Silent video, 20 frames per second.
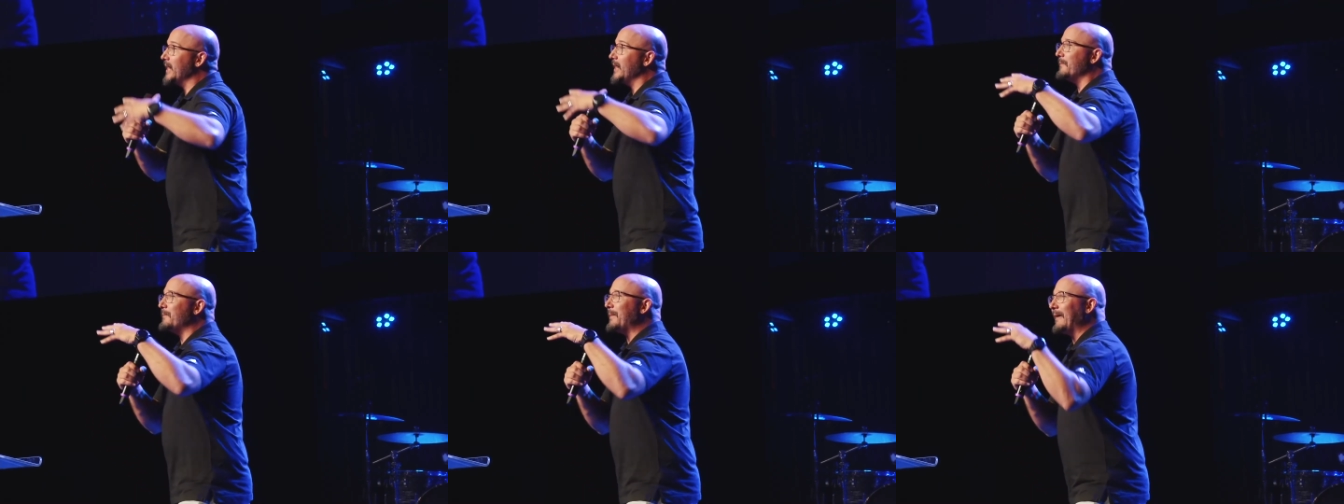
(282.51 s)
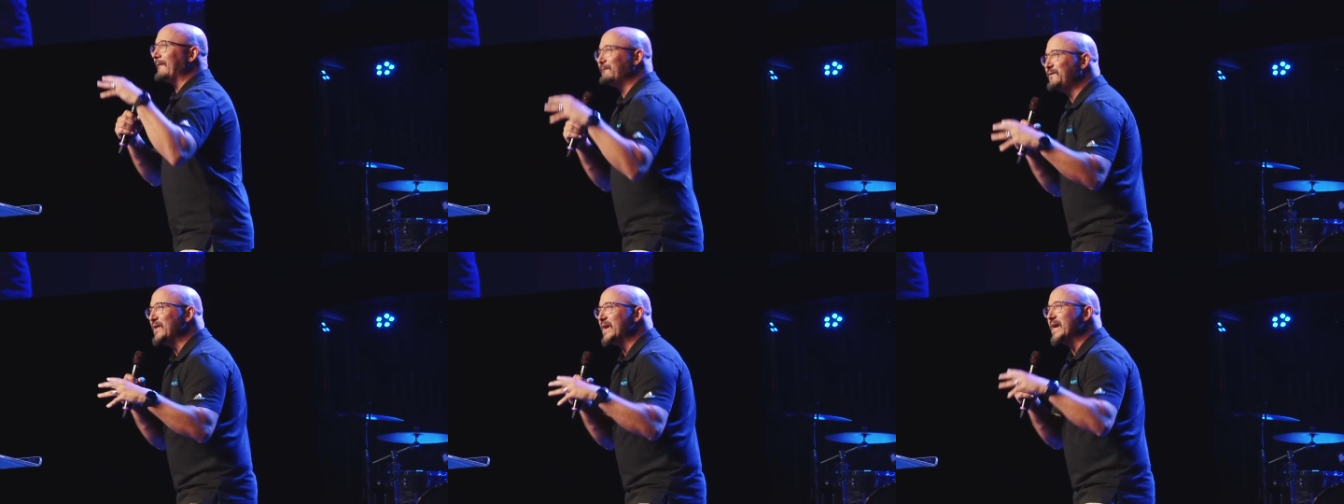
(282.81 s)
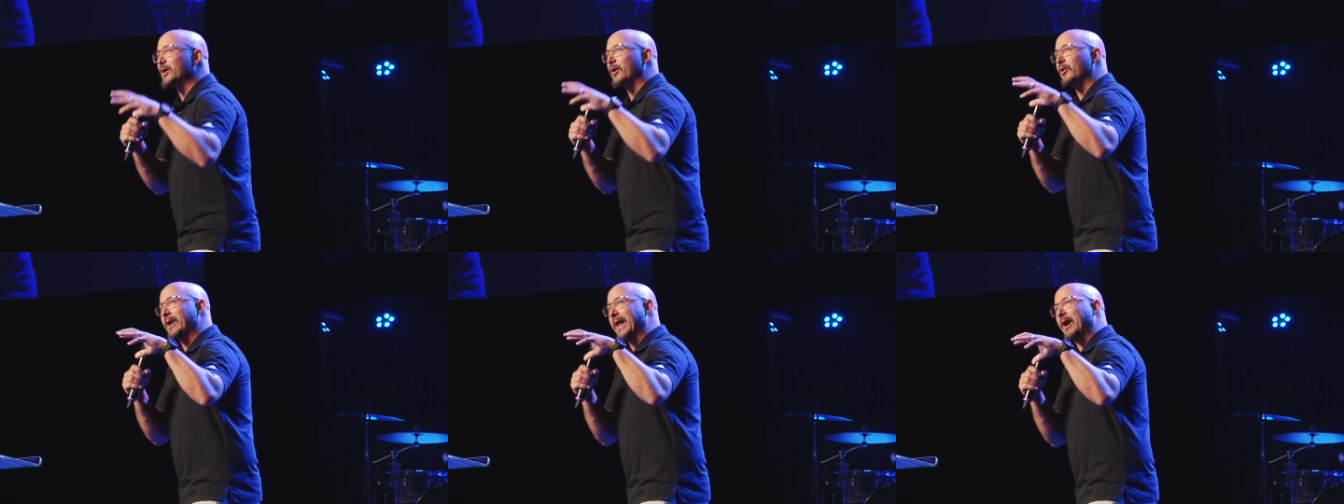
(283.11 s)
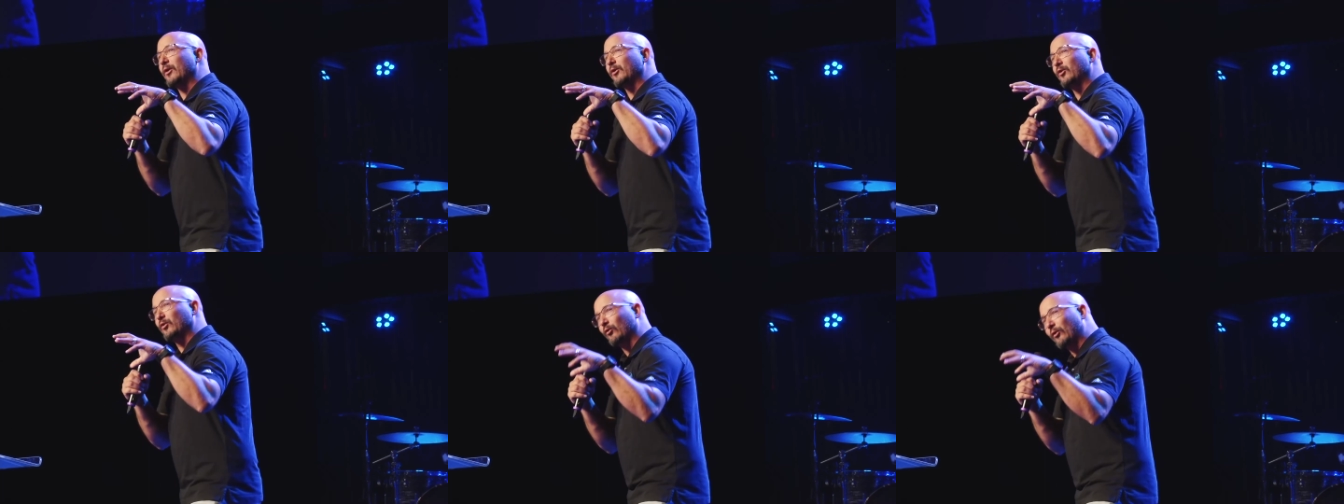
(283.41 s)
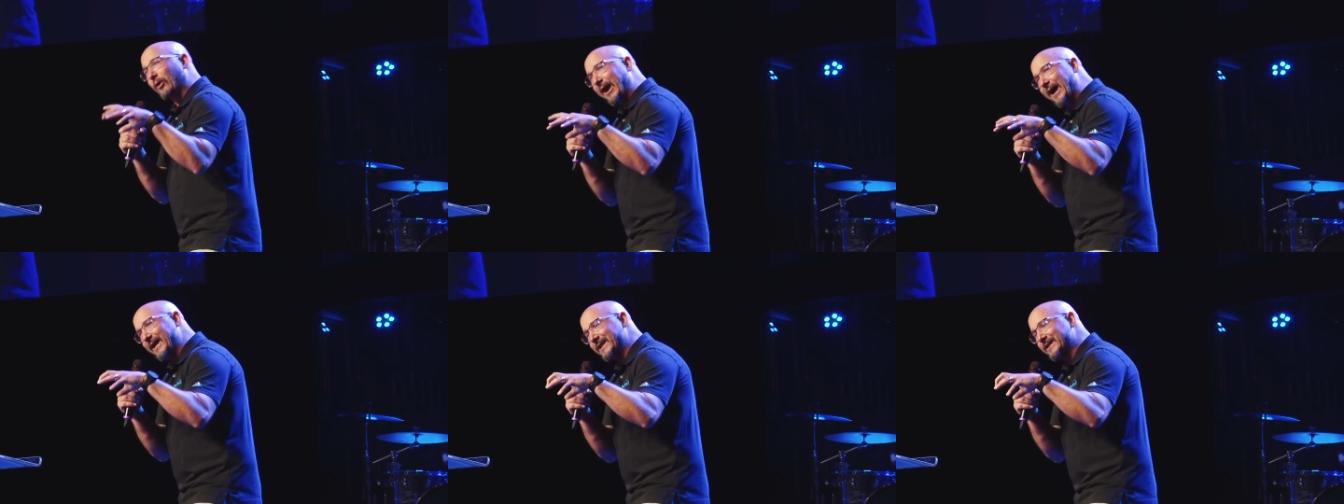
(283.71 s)
My feet are now
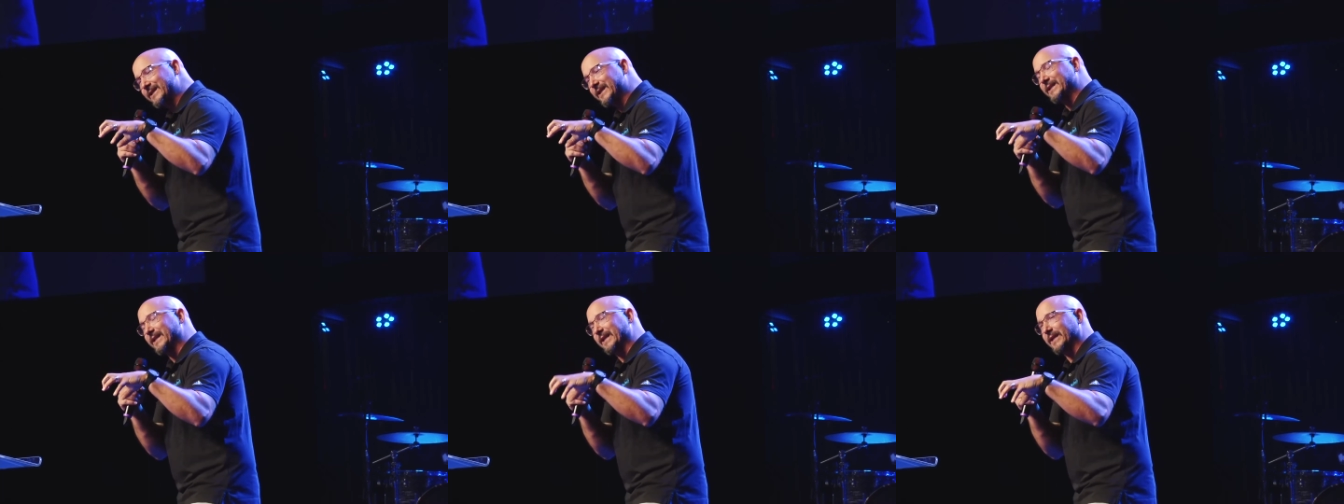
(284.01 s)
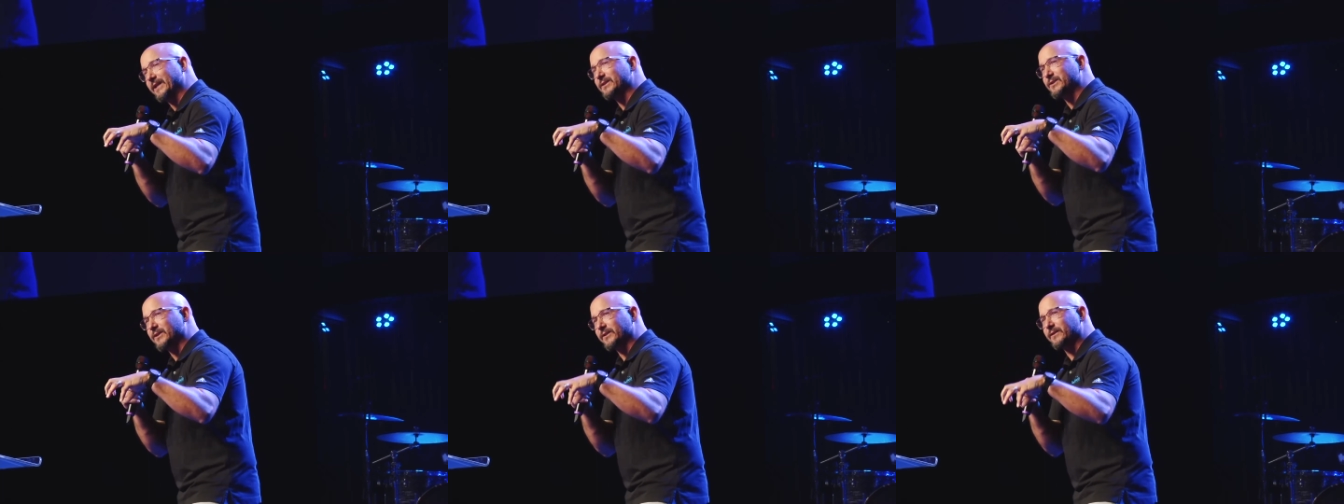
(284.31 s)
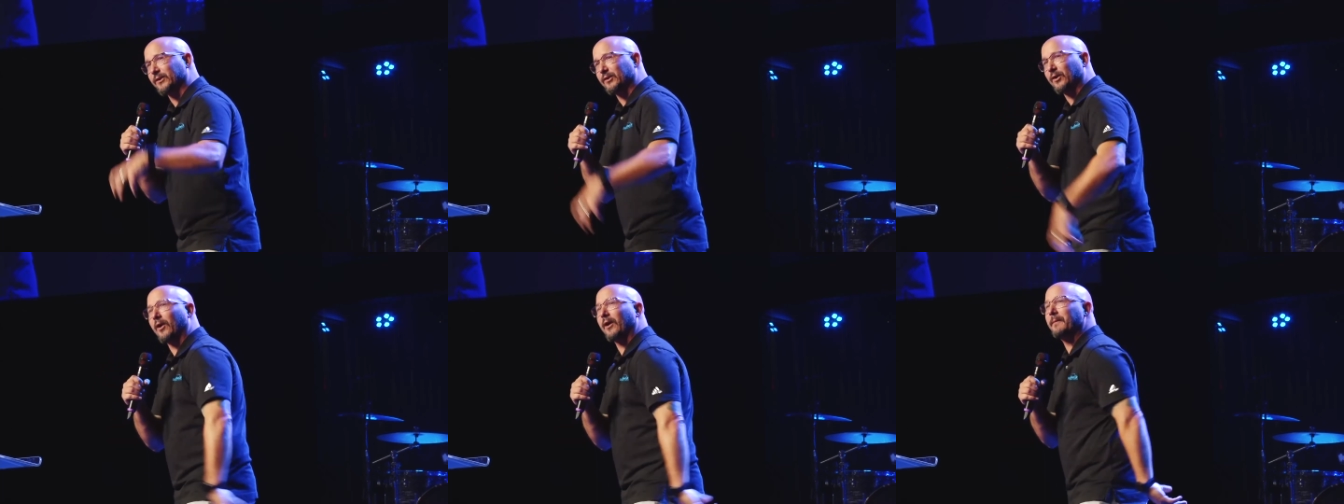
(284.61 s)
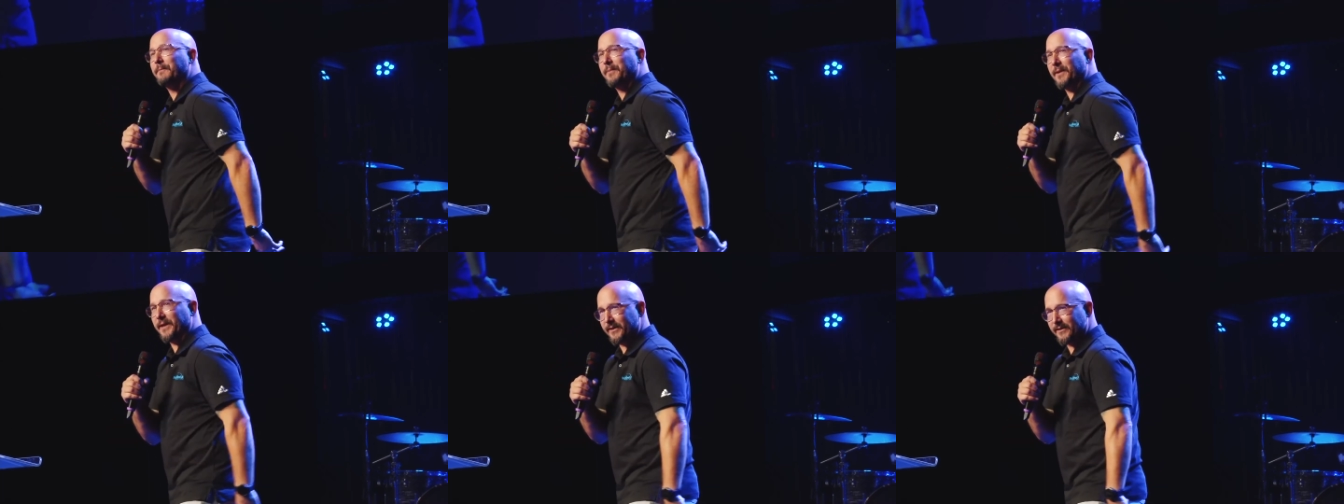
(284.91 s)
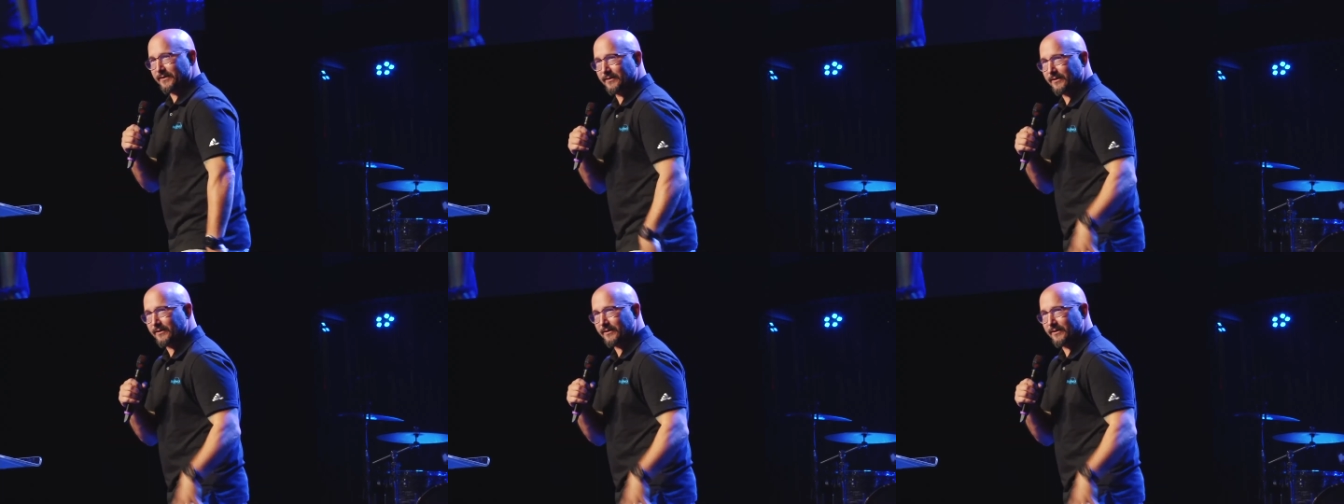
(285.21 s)
grinding into the carpet.